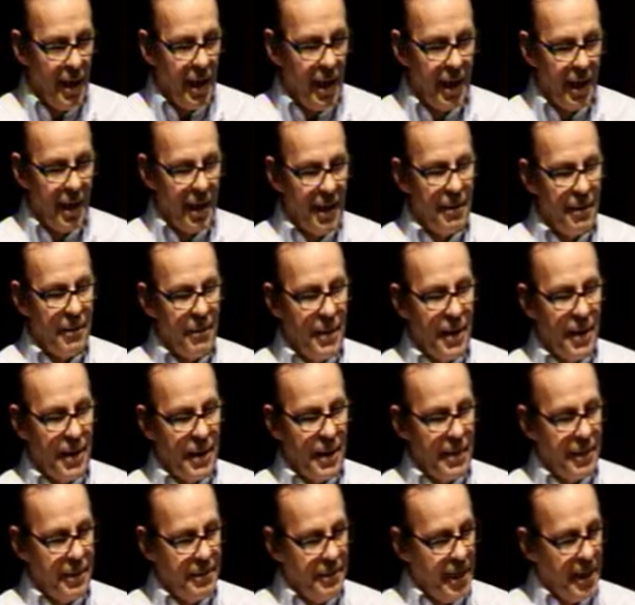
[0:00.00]

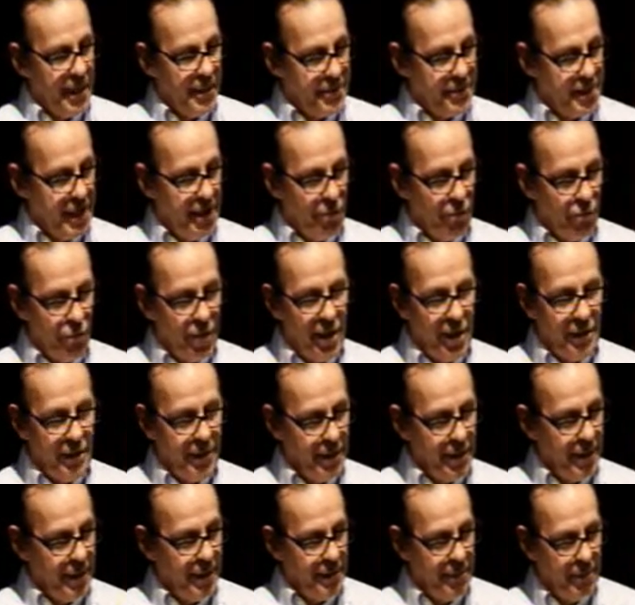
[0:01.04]
As I
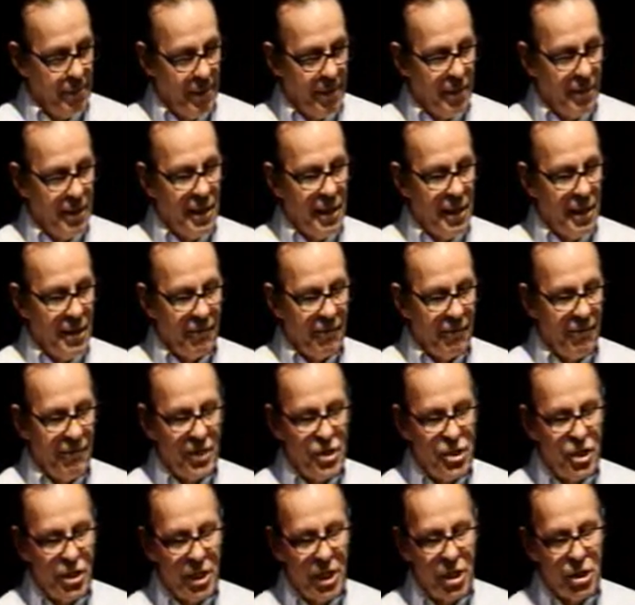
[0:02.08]
read, maintaining a
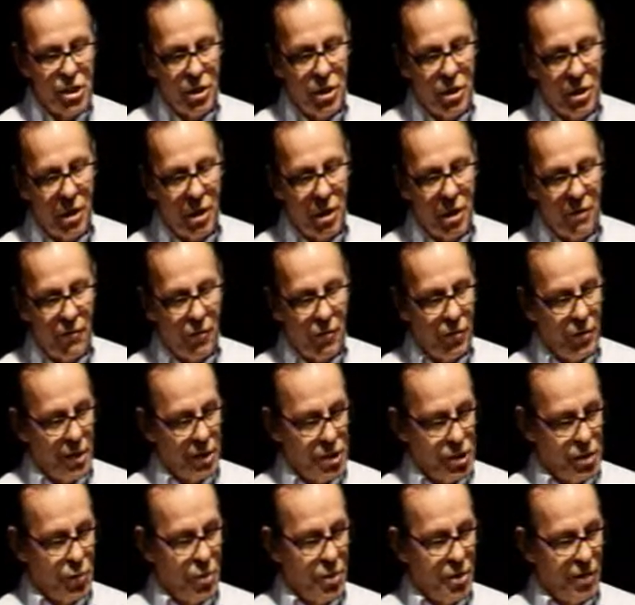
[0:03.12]
vegetation cover
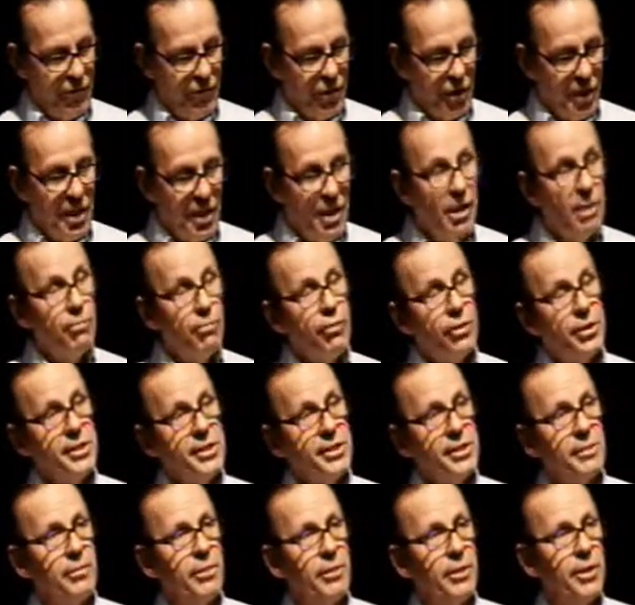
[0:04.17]
is one of the key
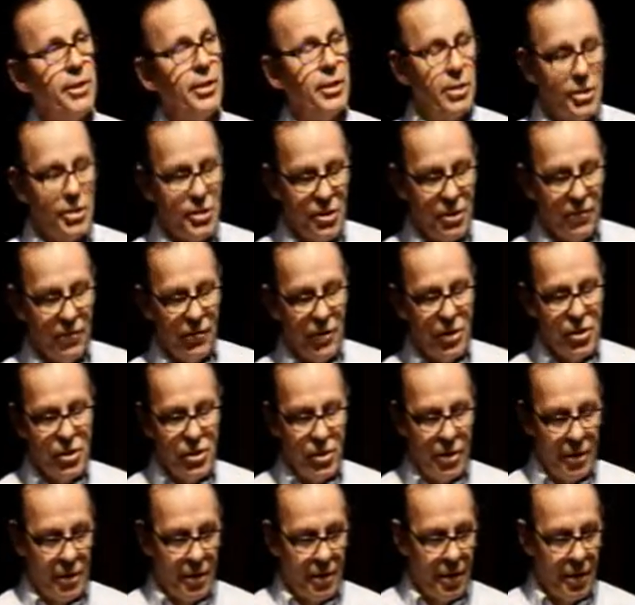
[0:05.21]
principles in
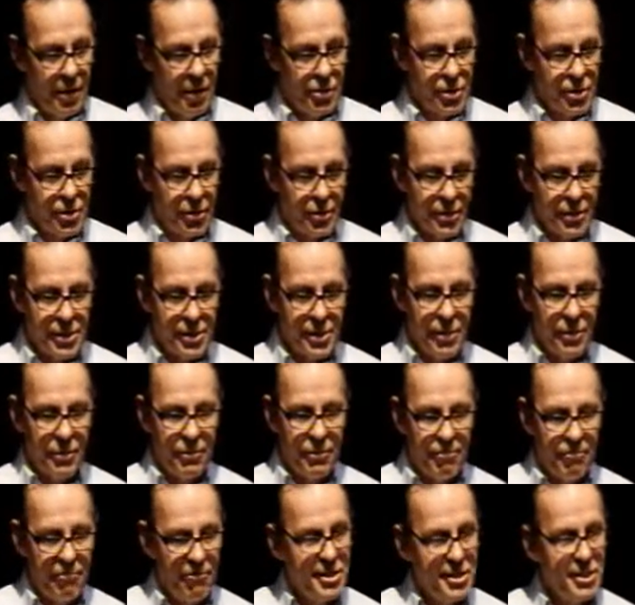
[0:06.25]
conservation agriculture. So
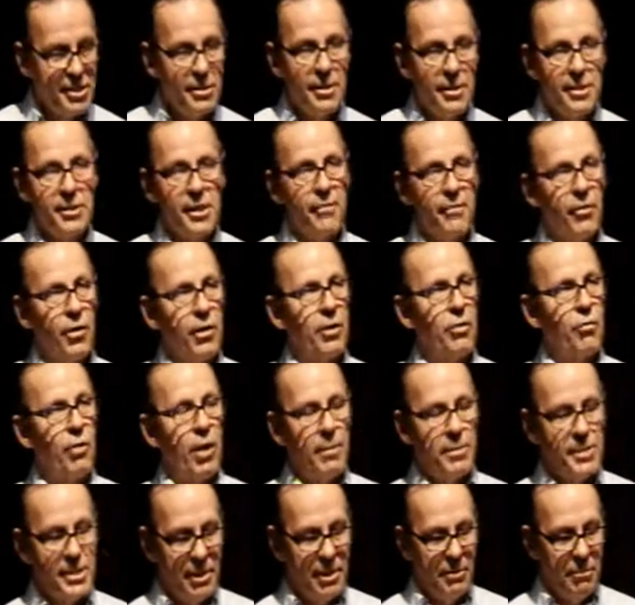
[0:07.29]
several
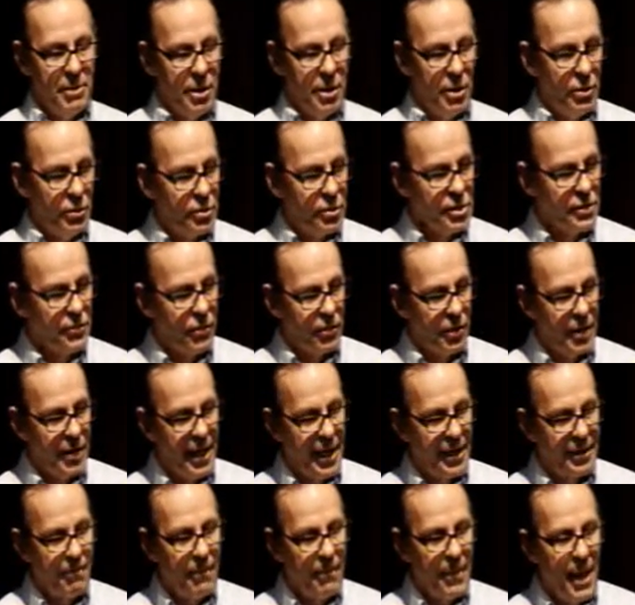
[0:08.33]
crops can be used for
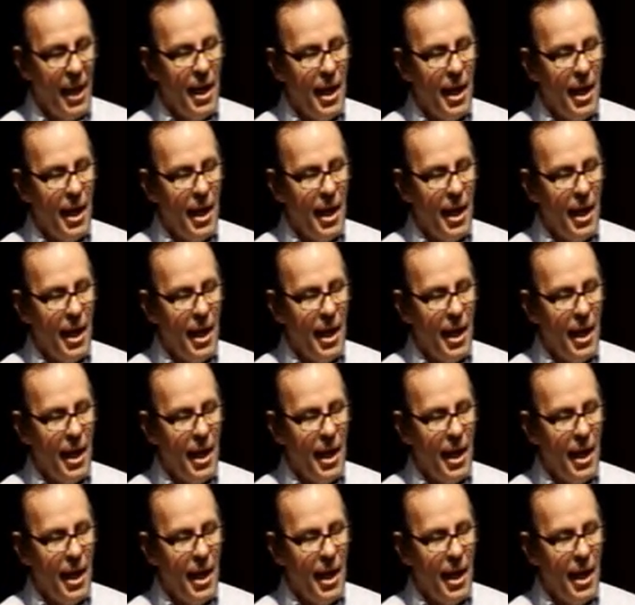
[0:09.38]
that.